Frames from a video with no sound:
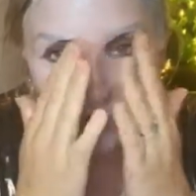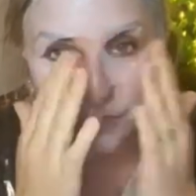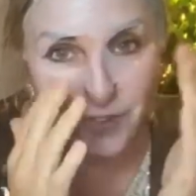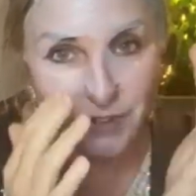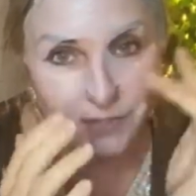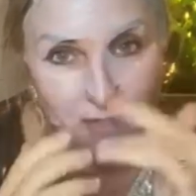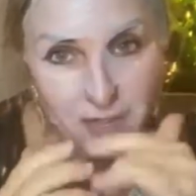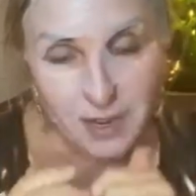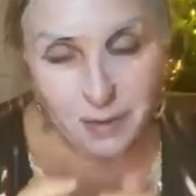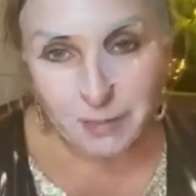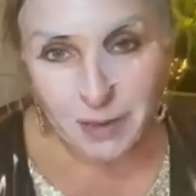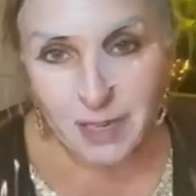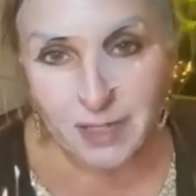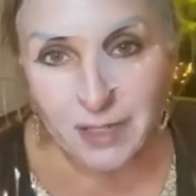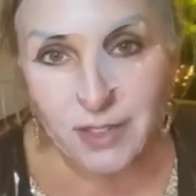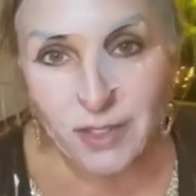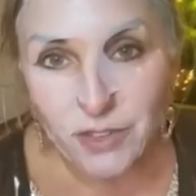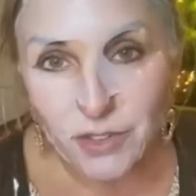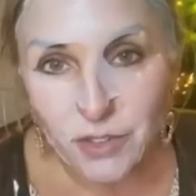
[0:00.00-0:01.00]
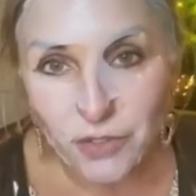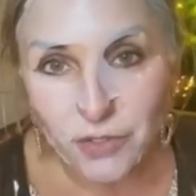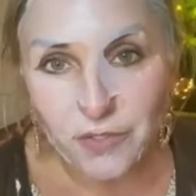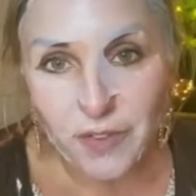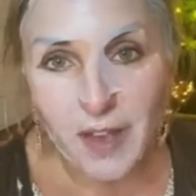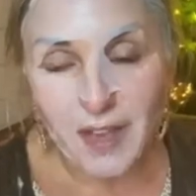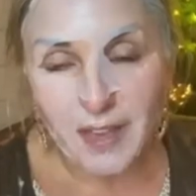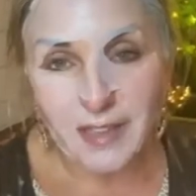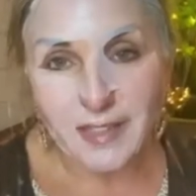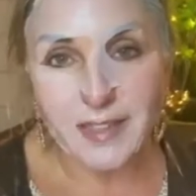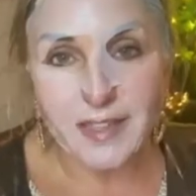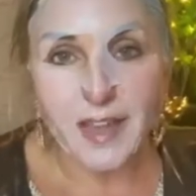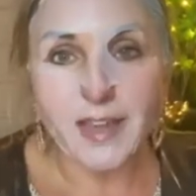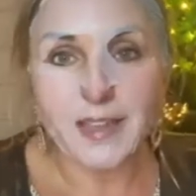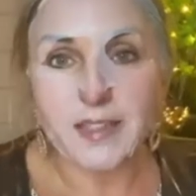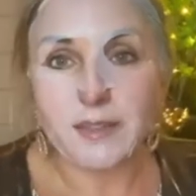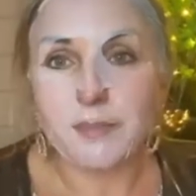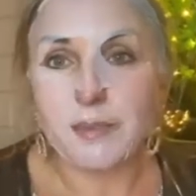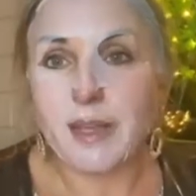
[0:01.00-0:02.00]
15 minutes on your face
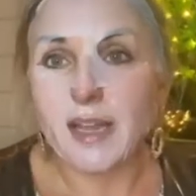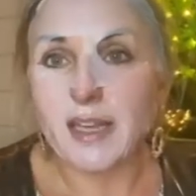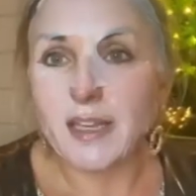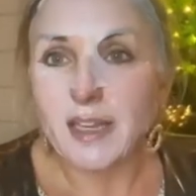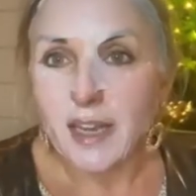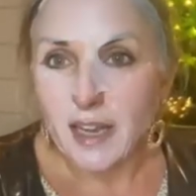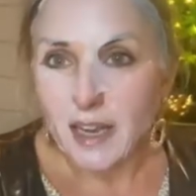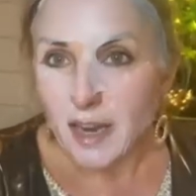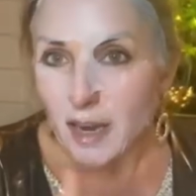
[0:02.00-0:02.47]
has been